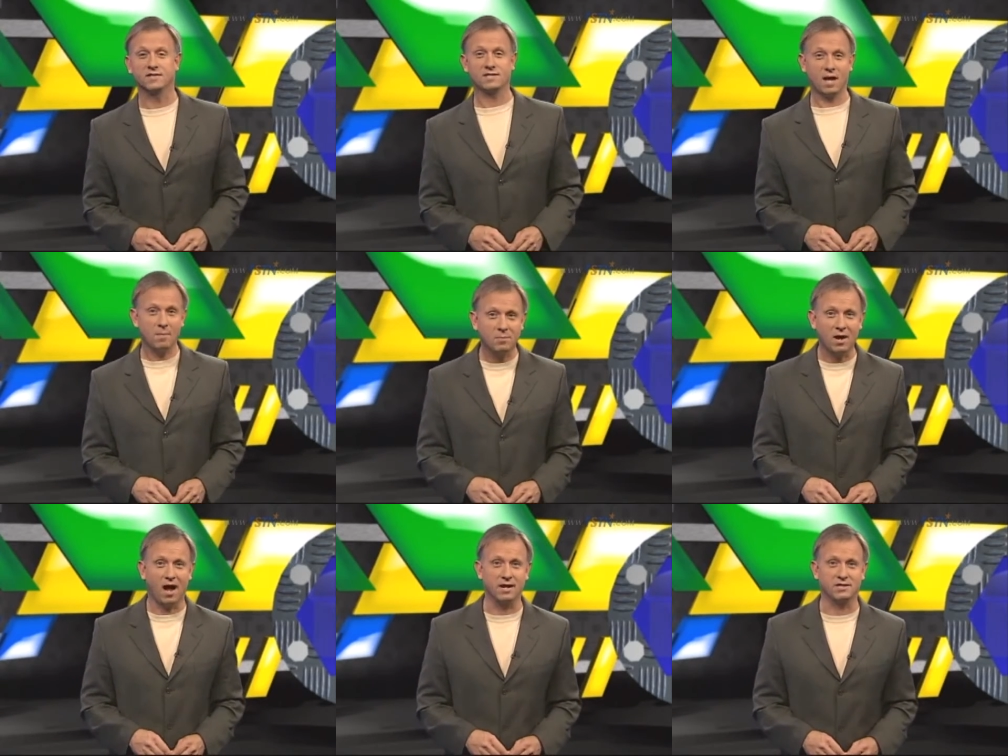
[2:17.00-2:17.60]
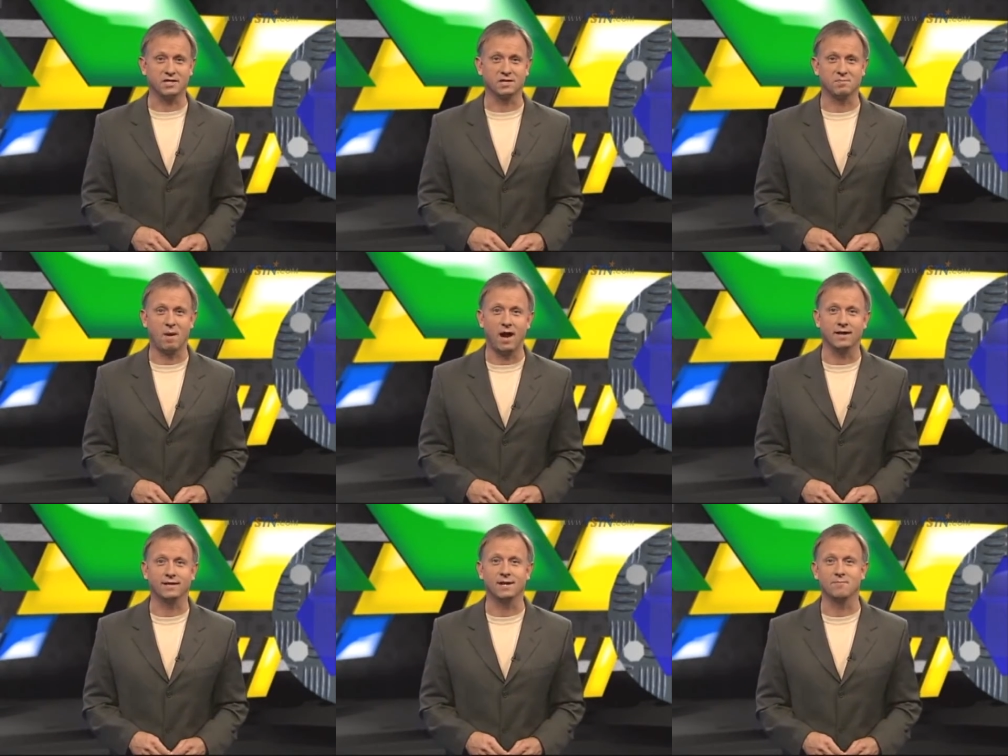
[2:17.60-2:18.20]
The subconscious
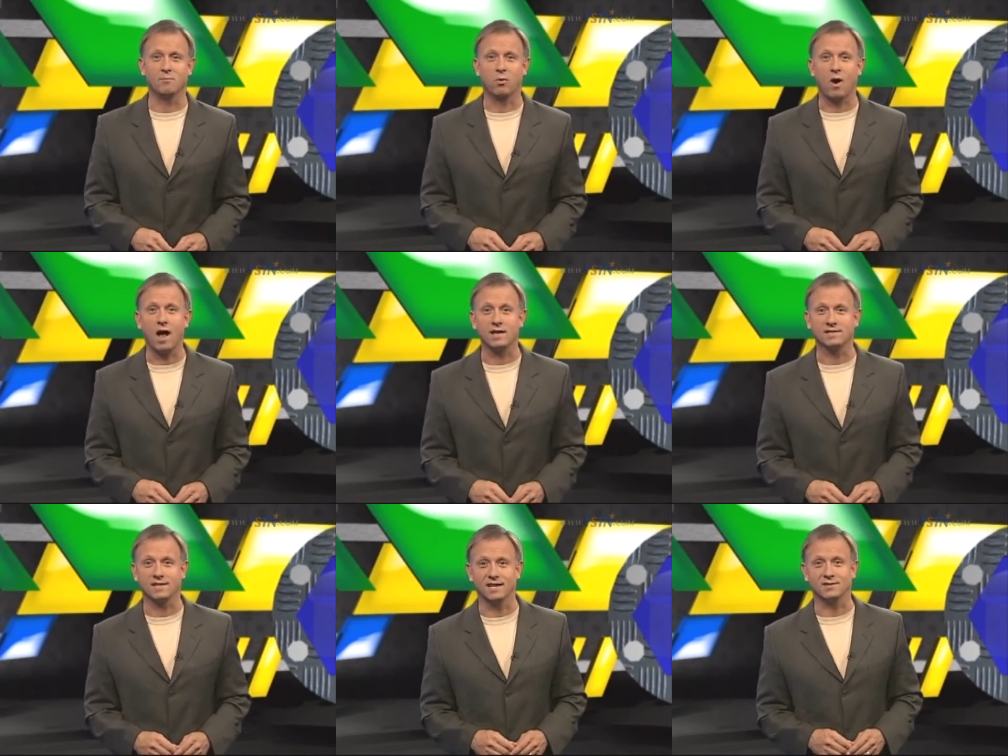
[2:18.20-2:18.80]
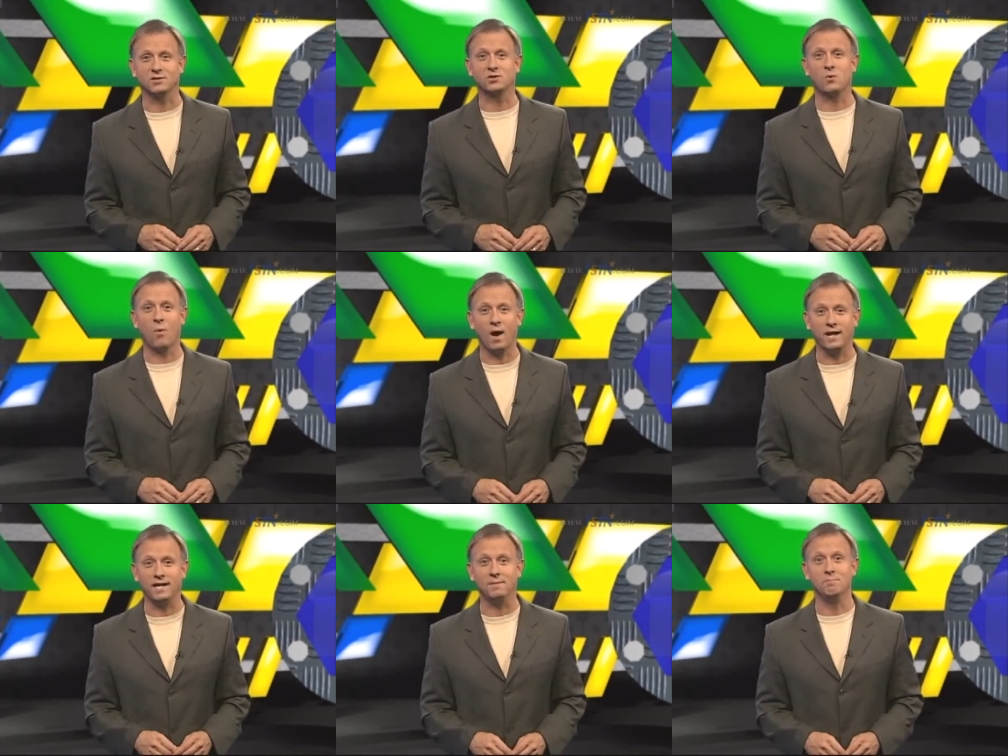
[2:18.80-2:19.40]
mind can process
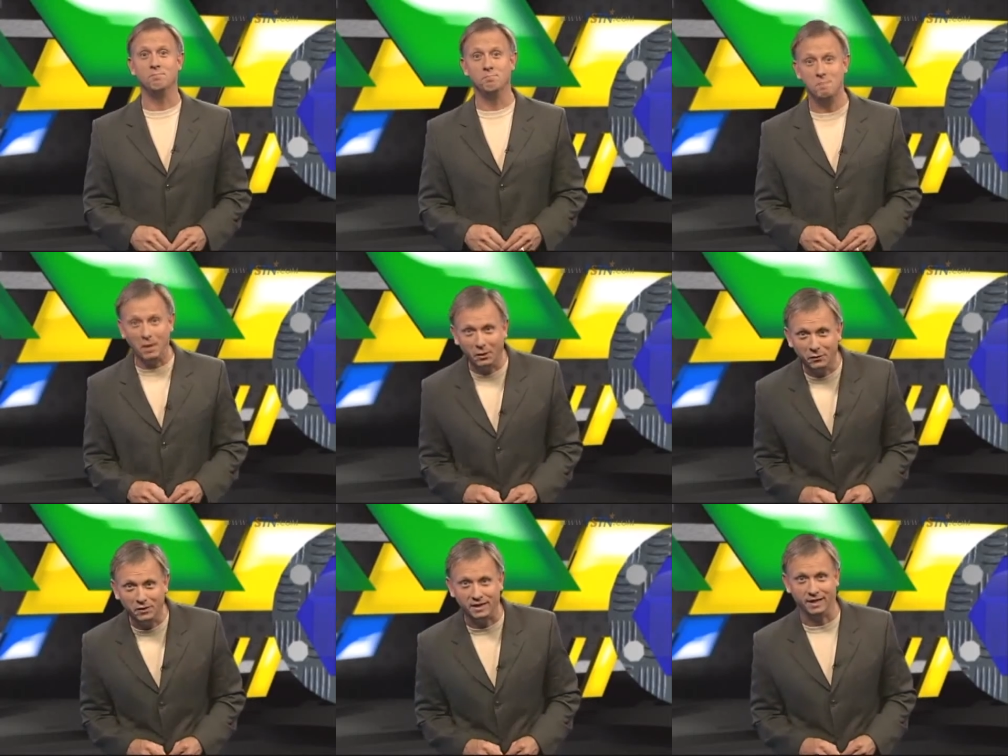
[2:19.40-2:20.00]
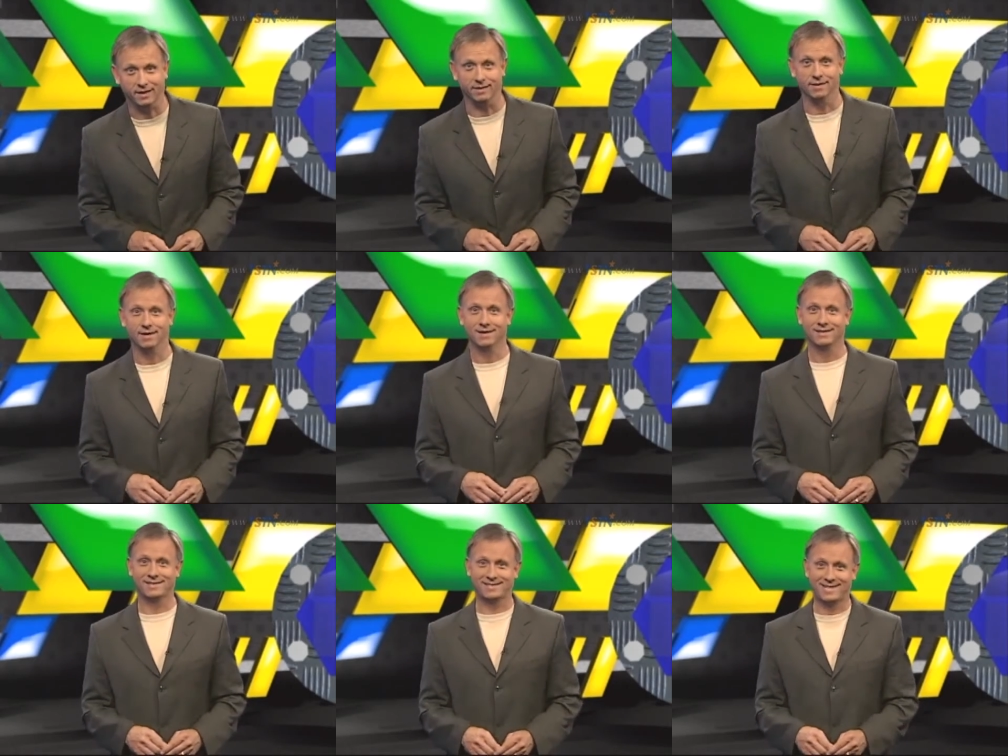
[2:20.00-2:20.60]
20 million
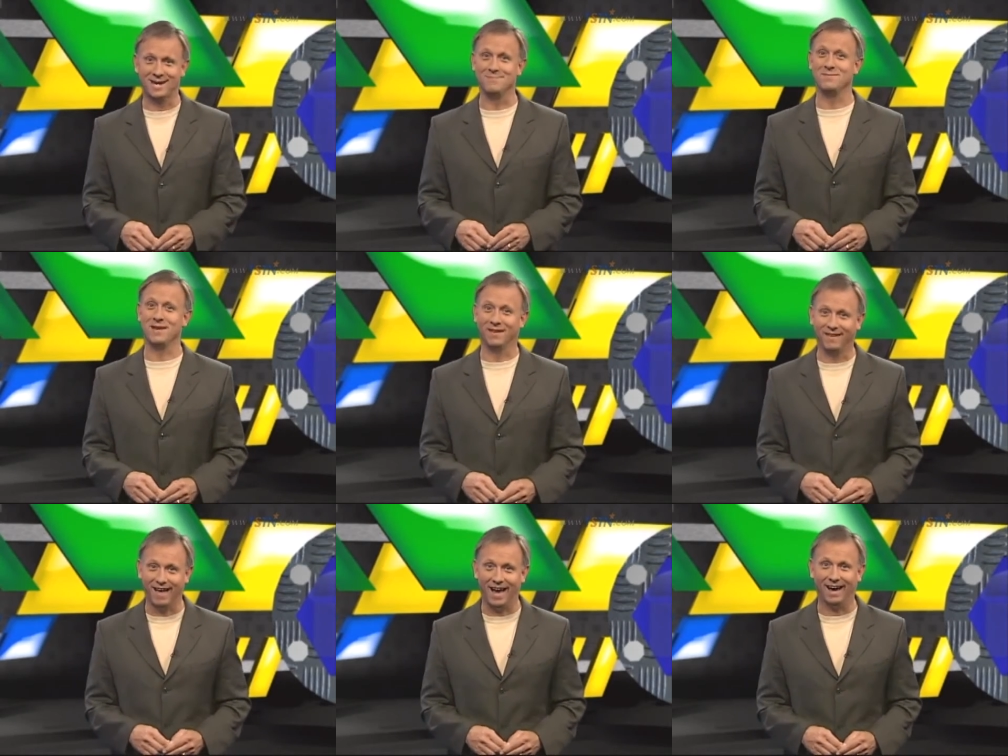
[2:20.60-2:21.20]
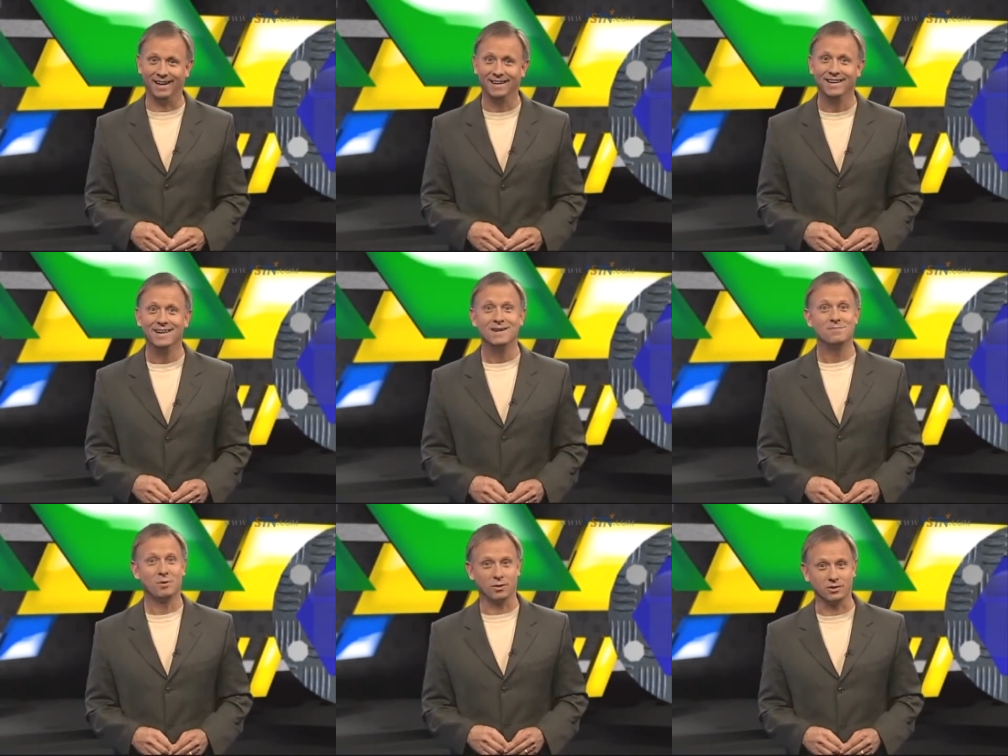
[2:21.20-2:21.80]
stimuli
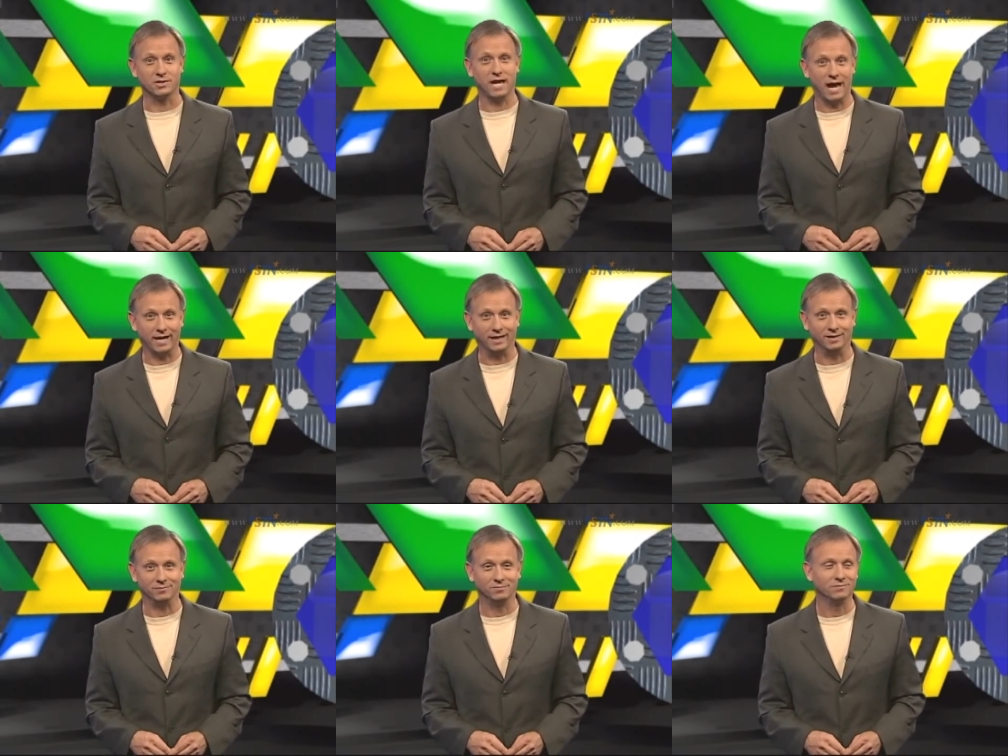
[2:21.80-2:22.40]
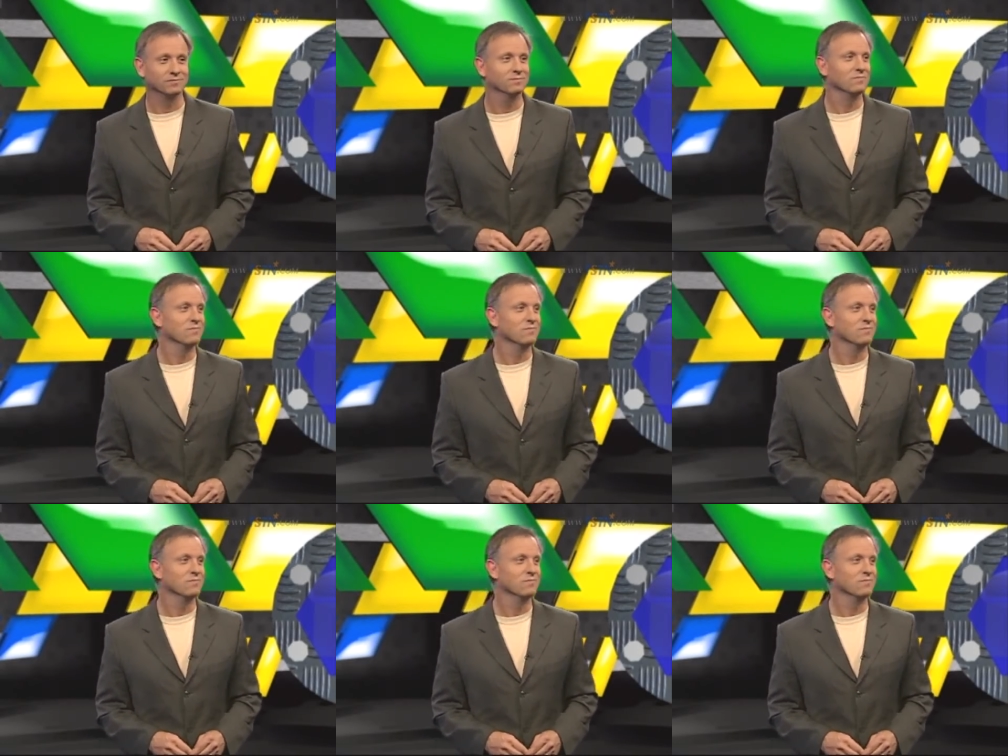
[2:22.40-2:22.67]
per second.